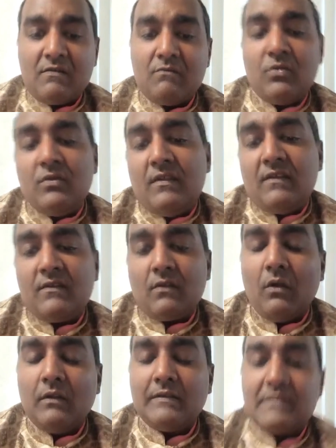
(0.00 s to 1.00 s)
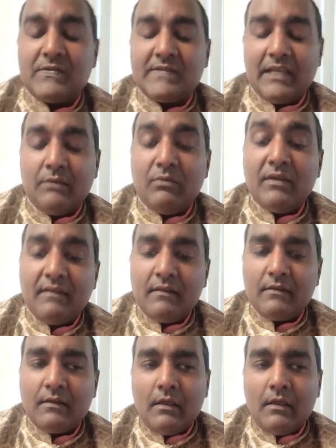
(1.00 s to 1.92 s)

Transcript: Buddhists also celebrate it.